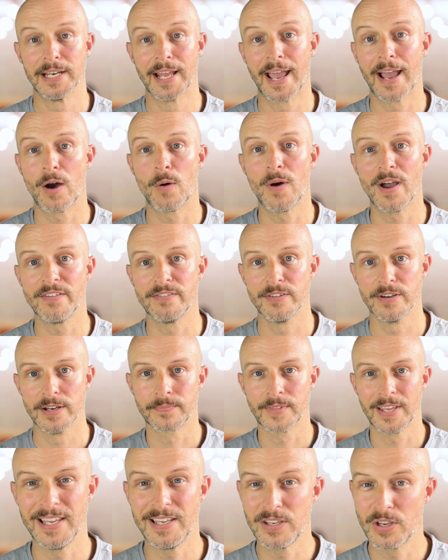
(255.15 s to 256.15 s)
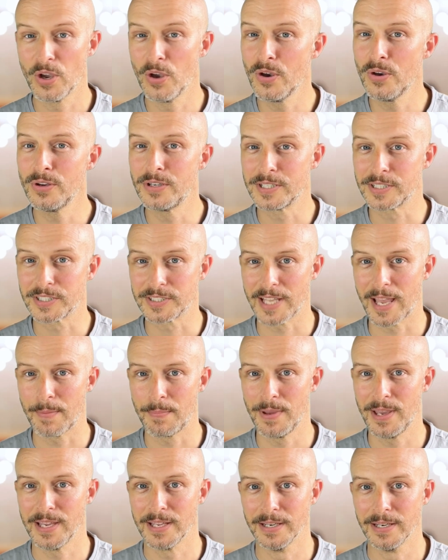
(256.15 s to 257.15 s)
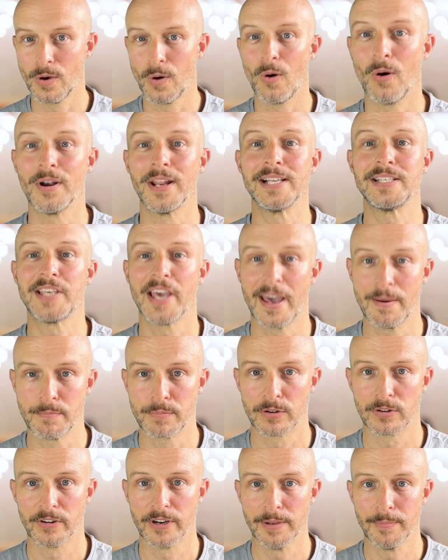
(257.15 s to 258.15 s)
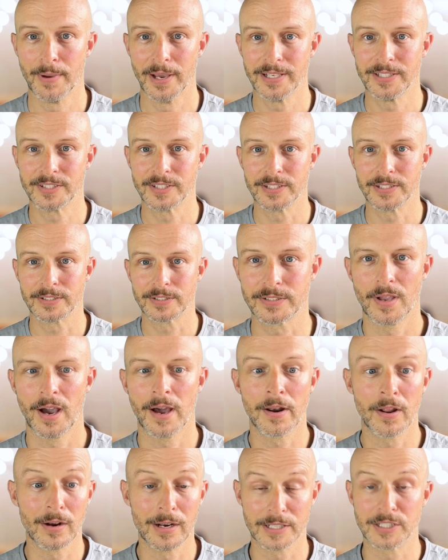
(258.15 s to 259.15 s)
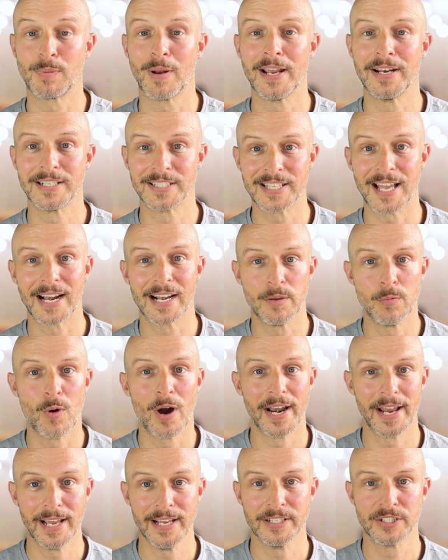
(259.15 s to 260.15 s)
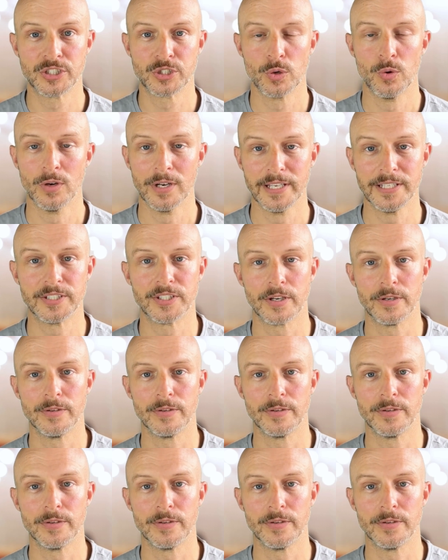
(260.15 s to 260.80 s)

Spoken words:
However, he could step in on a temporary basis, and I'll explain exactly why that is shortly, so